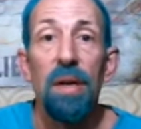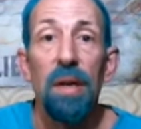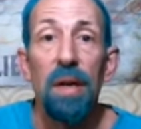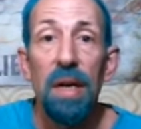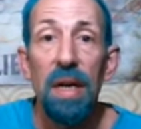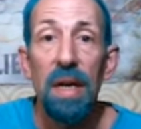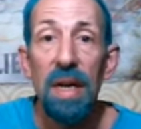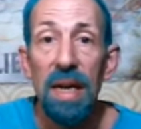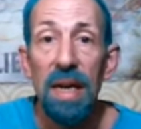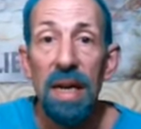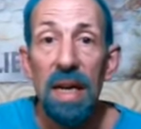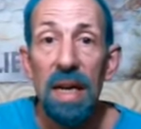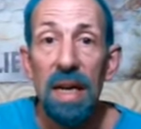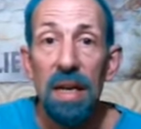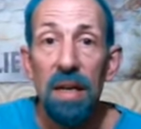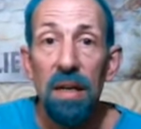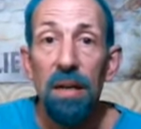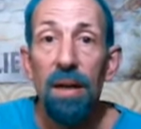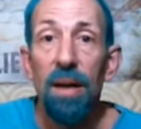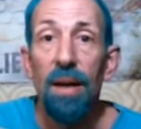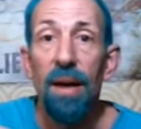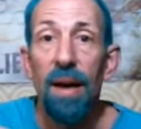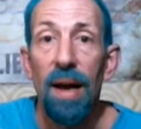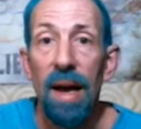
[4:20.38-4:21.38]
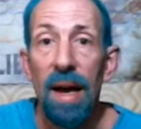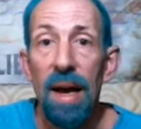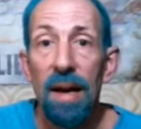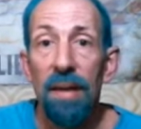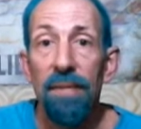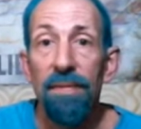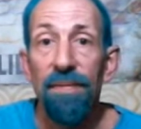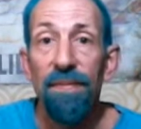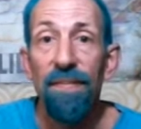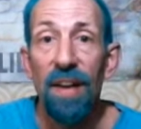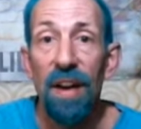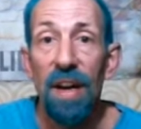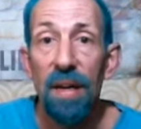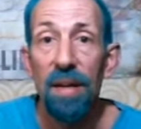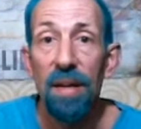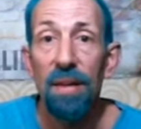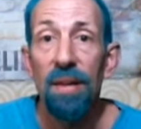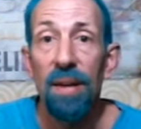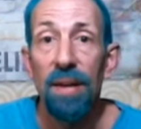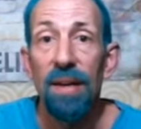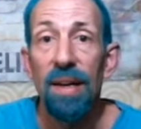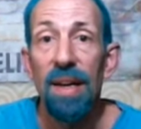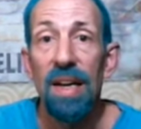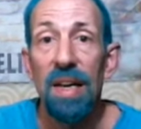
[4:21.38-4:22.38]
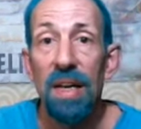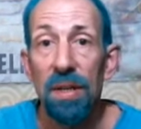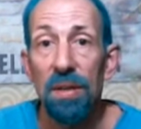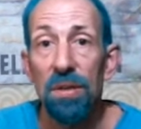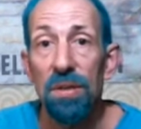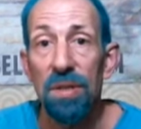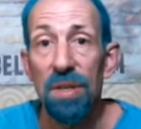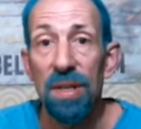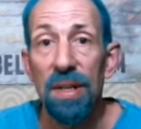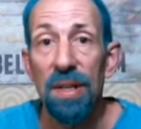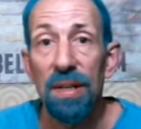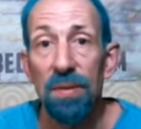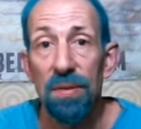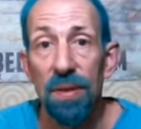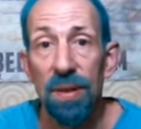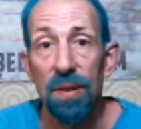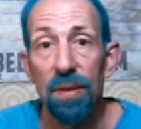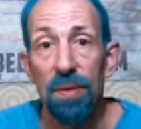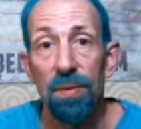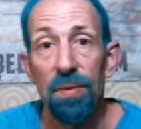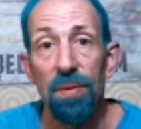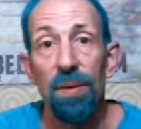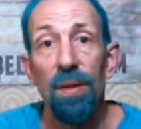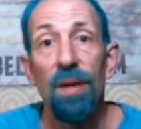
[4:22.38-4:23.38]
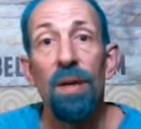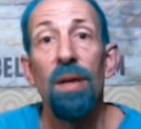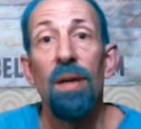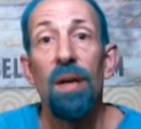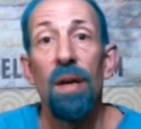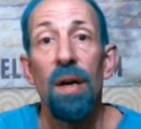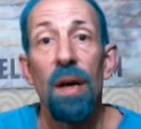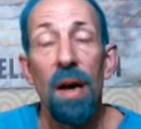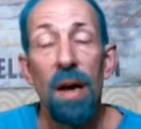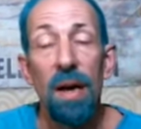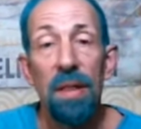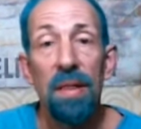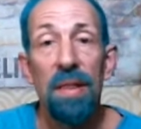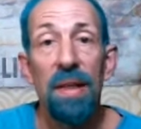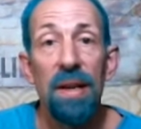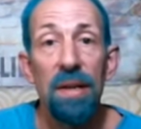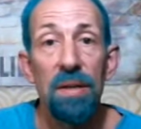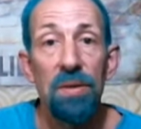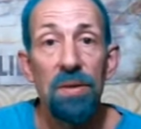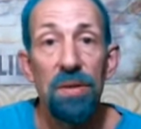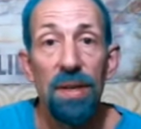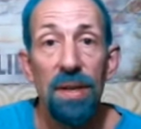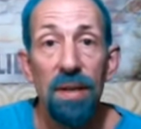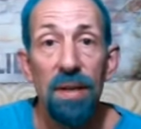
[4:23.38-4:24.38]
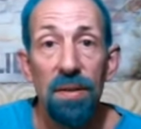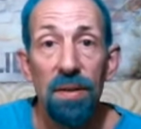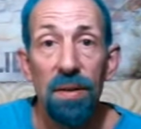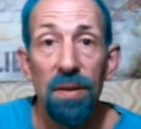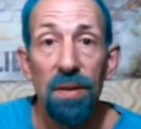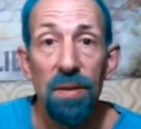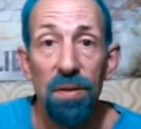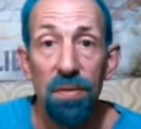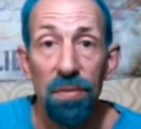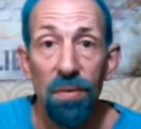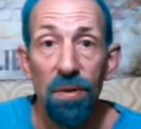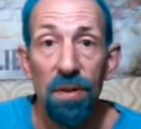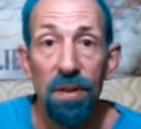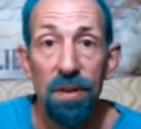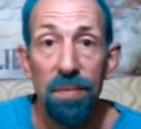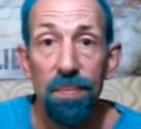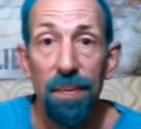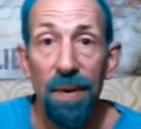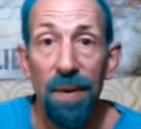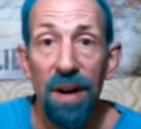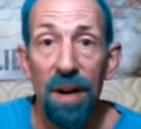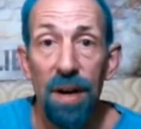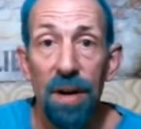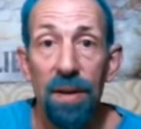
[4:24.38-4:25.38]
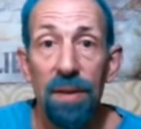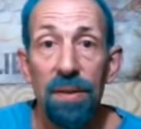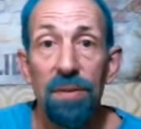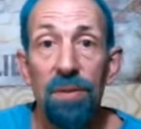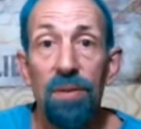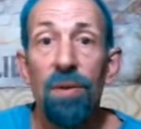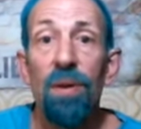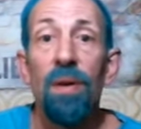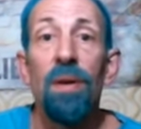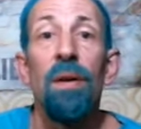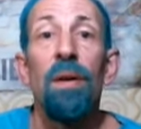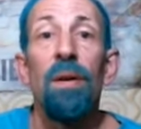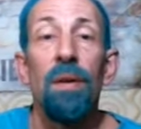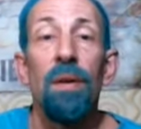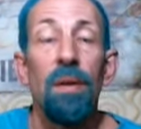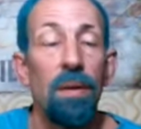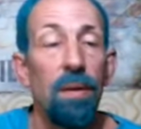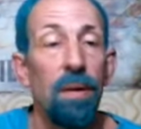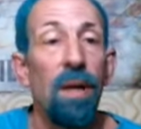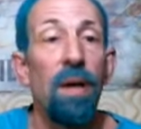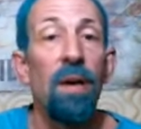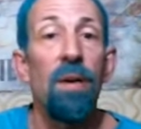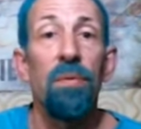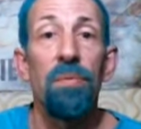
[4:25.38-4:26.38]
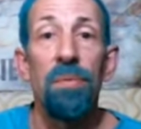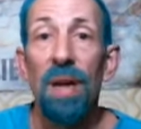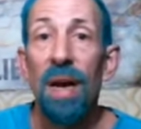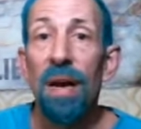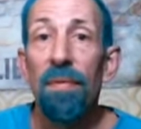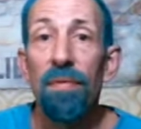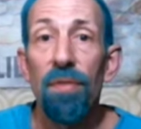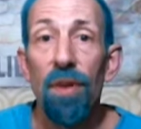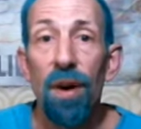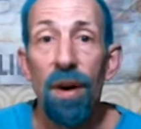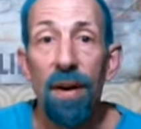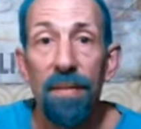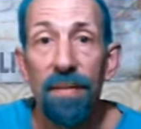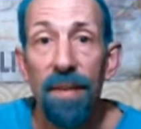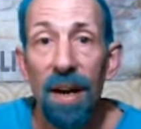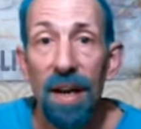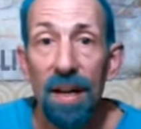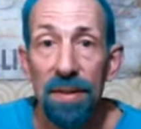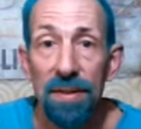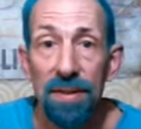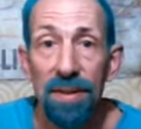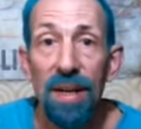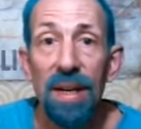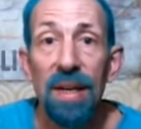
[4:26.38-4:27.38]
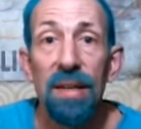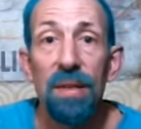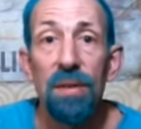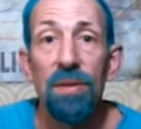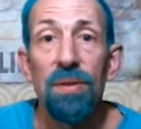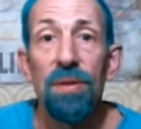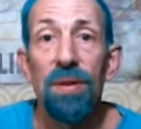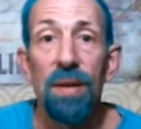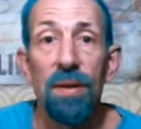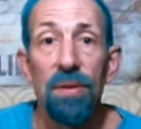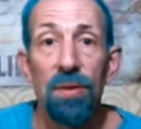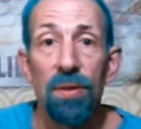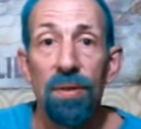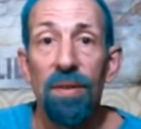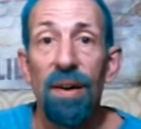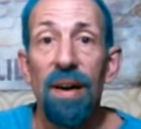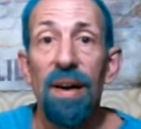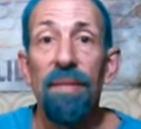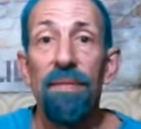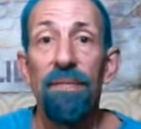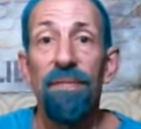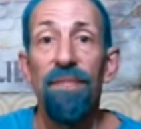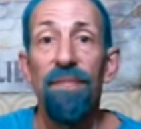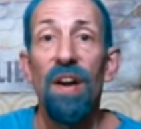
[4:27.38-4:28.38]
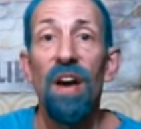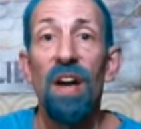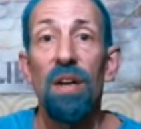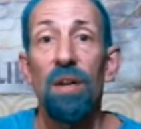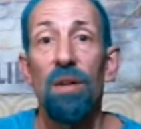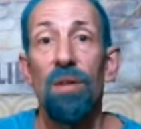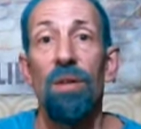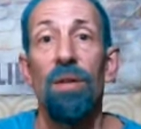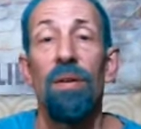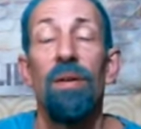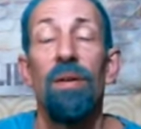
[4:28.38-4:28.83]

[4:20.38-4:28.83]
He had faith in Jesus. And then Jesus responds, Lo, never have I seen such great faith.